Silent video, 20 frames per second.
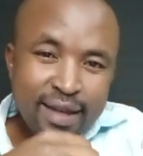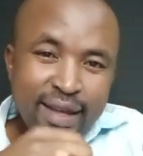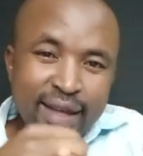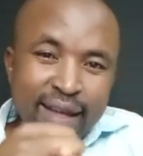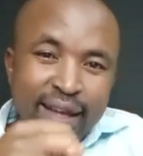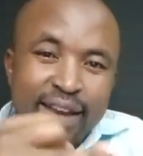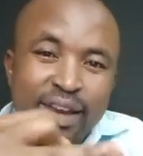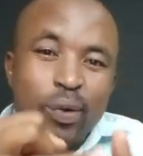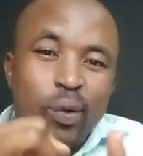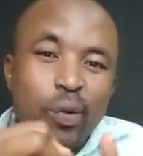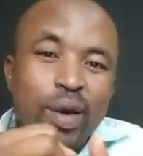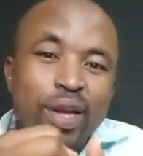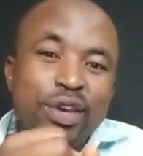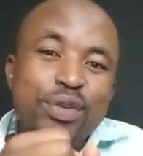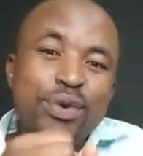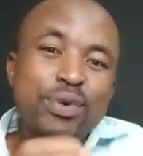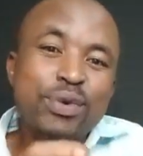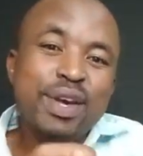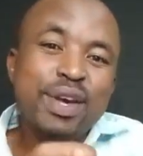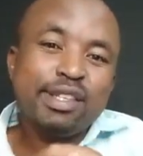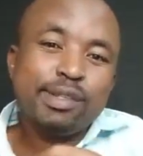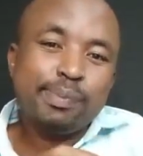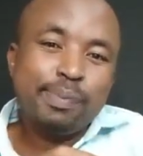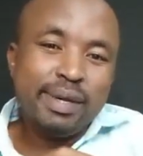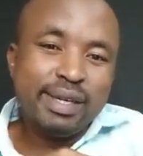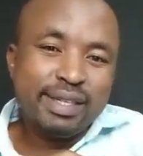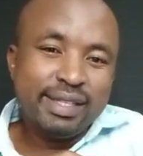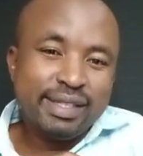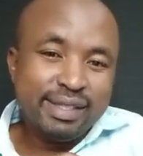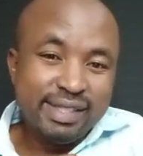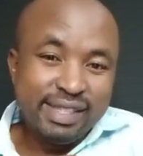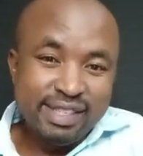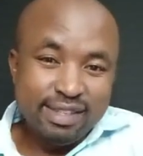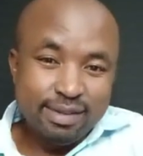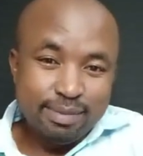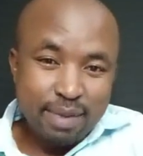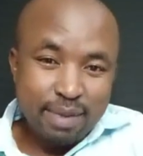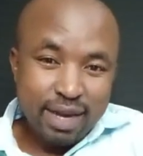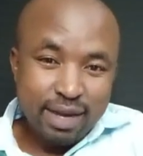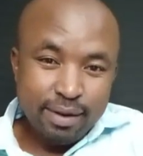and when you expect this
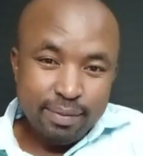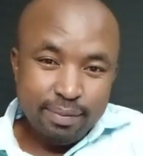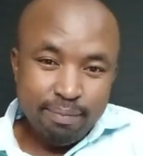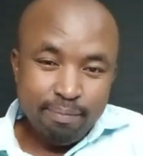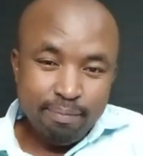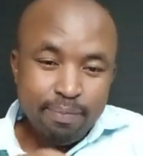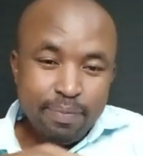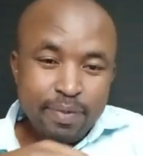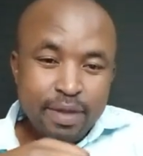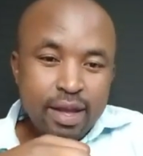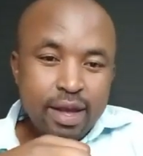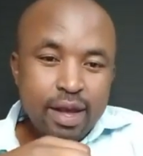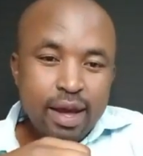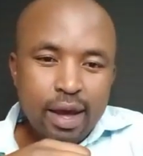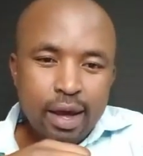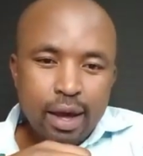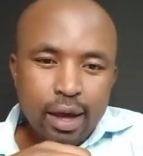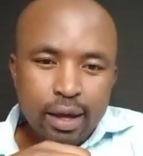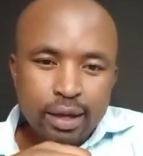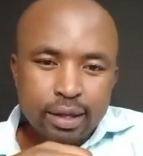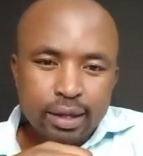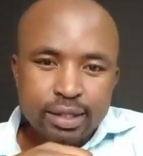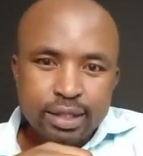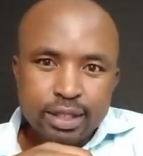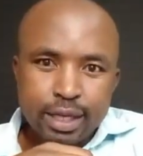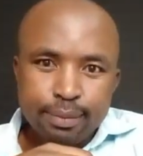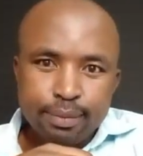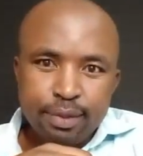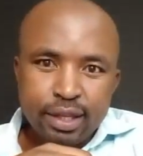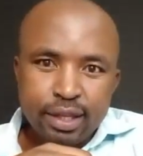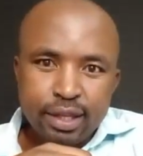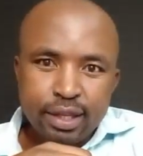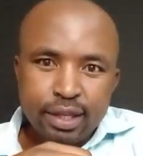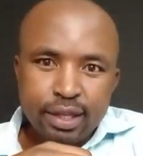money. Something